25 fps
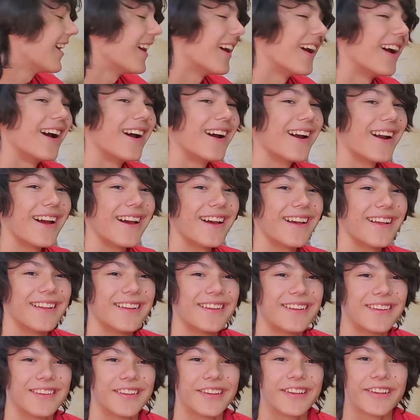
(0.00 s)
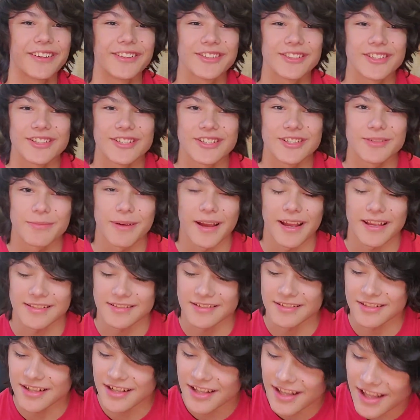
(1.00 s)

Alright, little ginger bastard.